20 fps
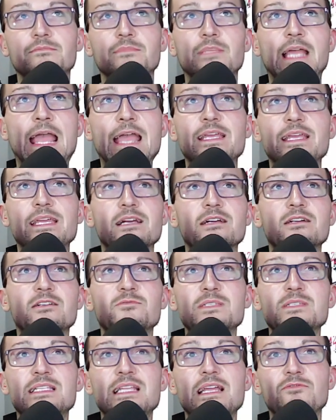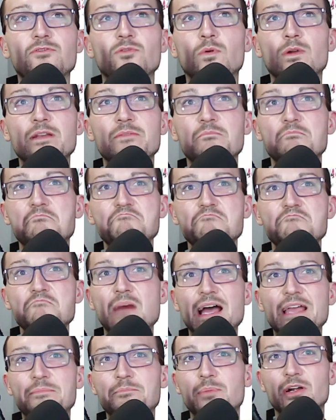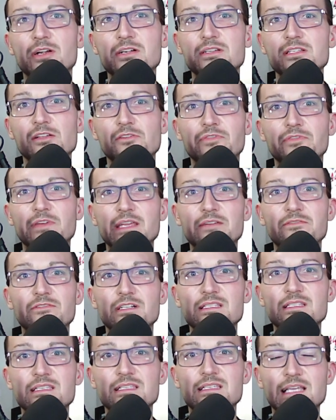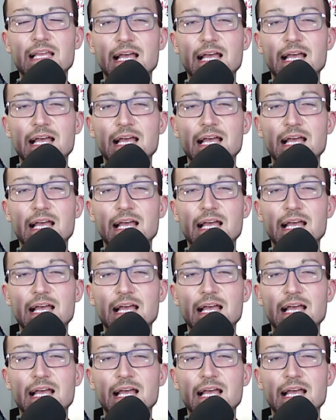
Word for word: Hank Aaron was never one of my personal favorites.